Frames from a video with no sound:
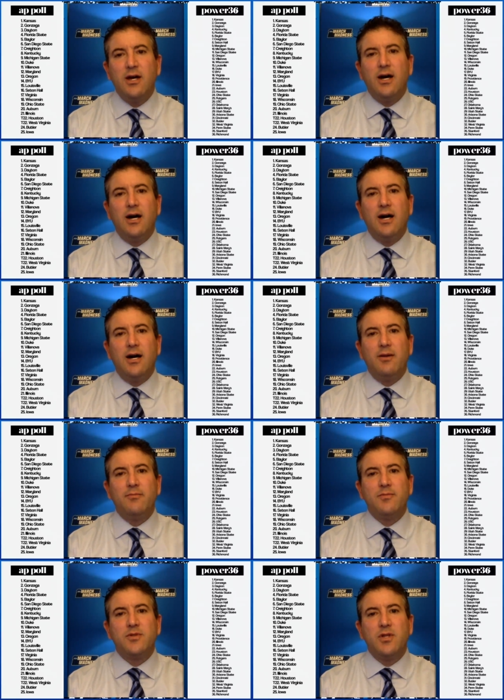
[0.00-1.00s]

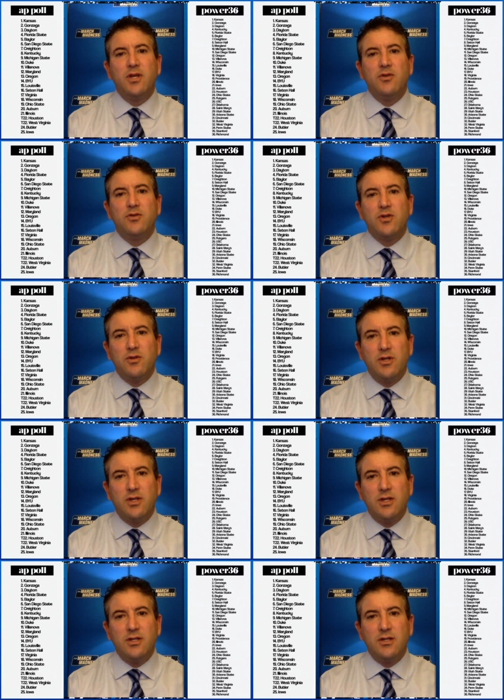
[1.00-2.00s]
um, so that you certainly
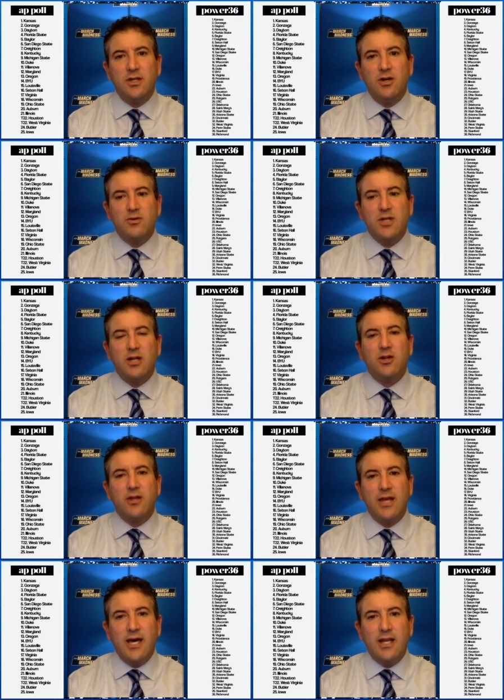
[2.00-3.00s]
can, you know, take a
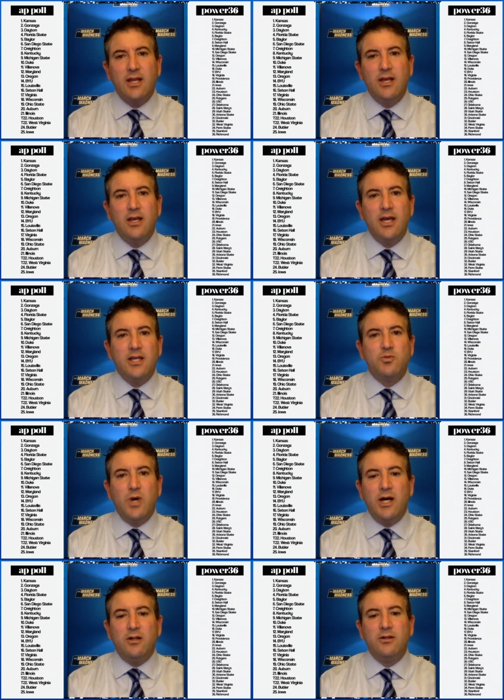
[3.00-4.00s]
look at that as
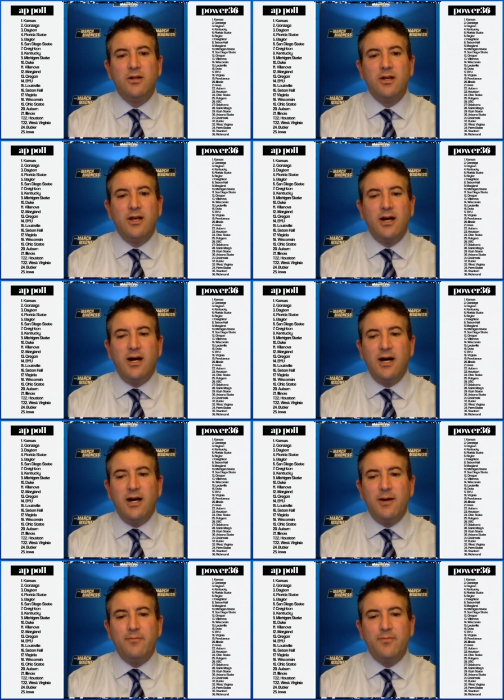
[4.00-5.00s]
well.
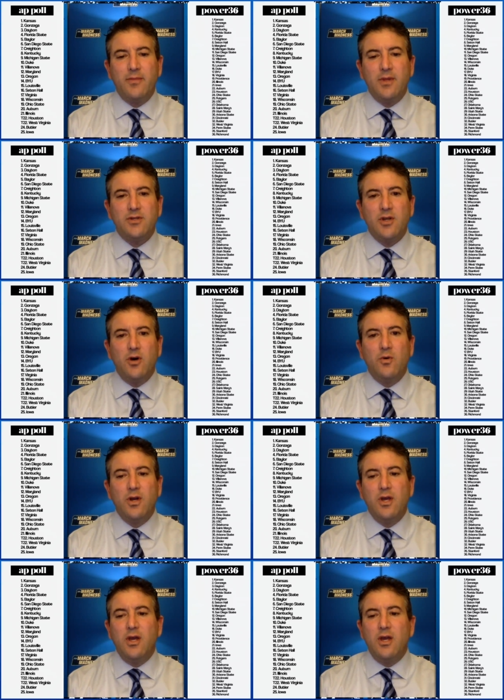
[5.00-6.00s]
Um, so